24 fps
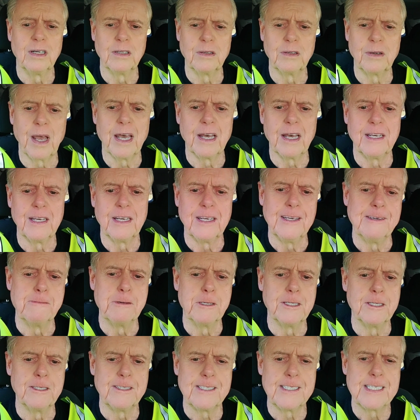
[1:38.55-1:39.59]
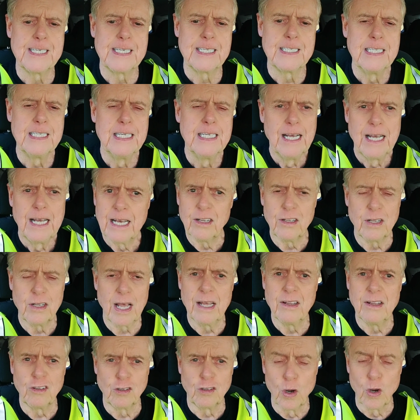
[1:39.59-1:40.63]
Okay, he was
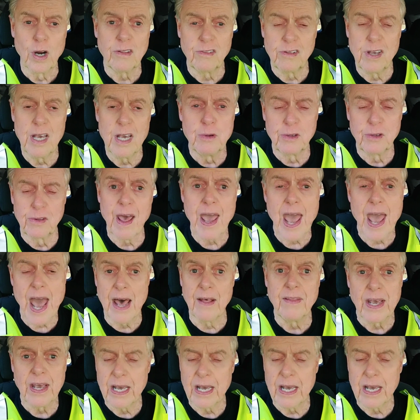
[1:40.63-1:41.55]
as good a team as they had.